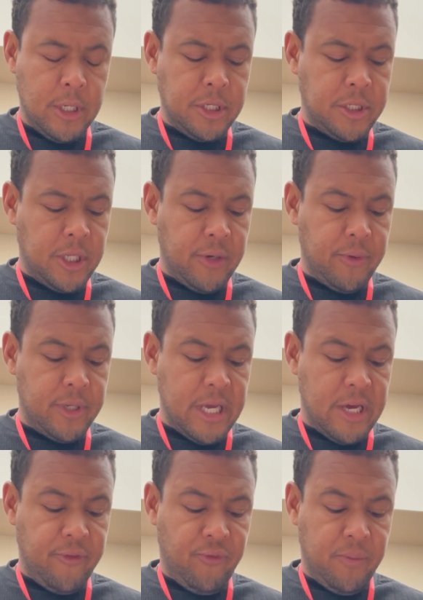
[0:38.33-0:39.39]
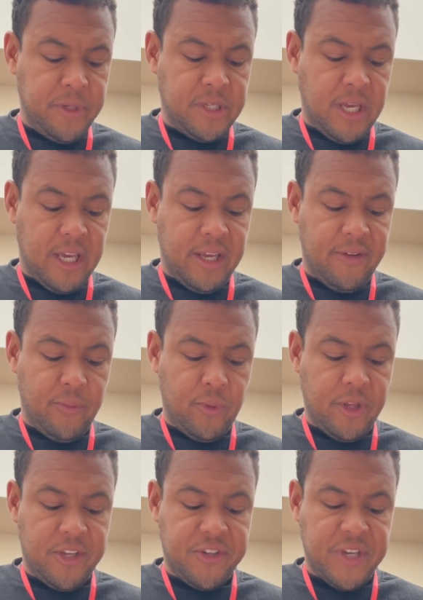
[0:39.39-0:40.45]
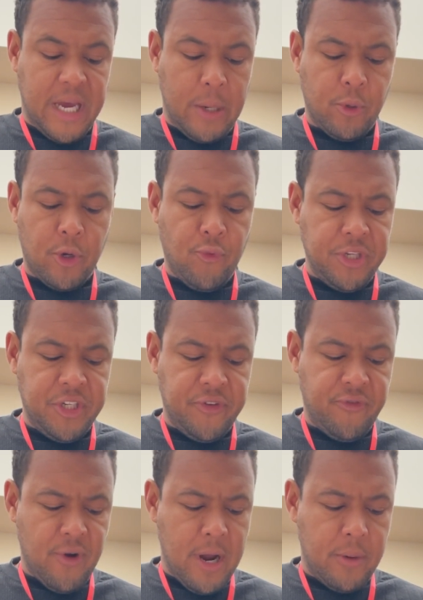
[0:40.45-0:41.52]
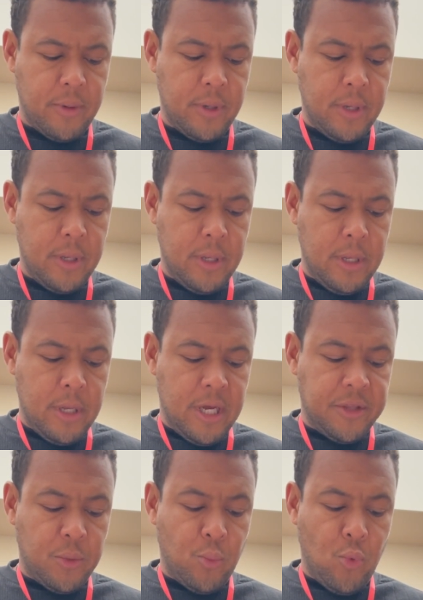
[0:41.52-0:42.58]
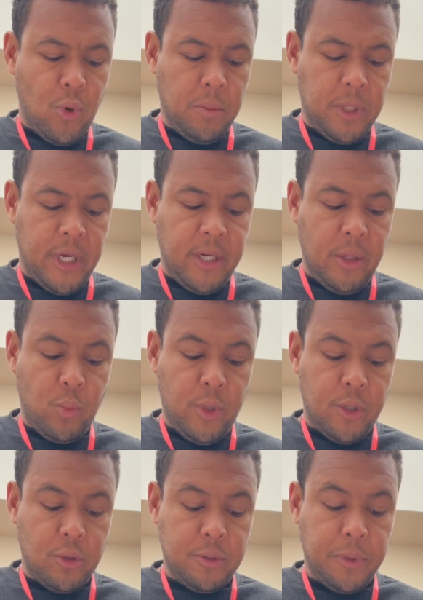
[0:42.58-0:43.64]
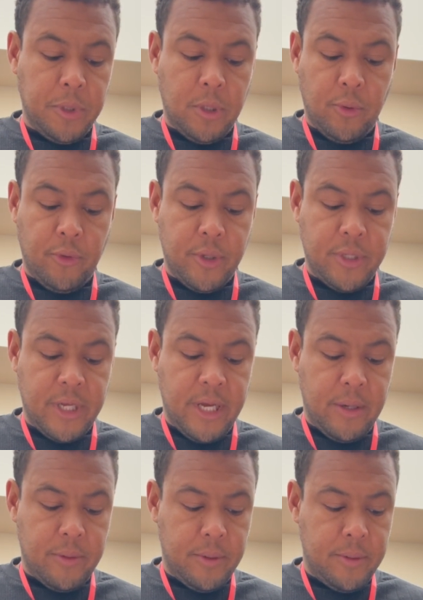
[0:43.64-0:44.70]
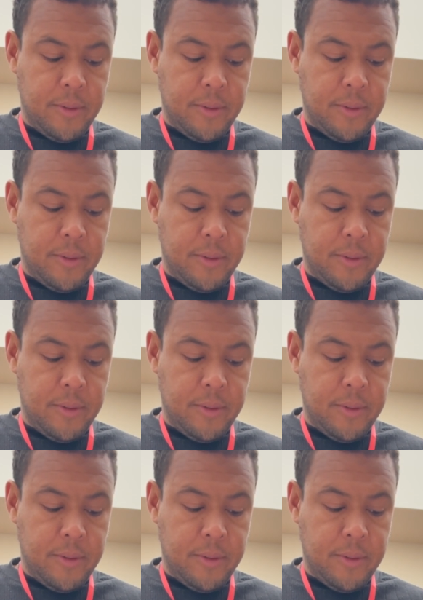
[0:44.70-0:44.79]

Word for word: staring down from his cave with a sour, grinchy frown at the warm lighted windows below their town.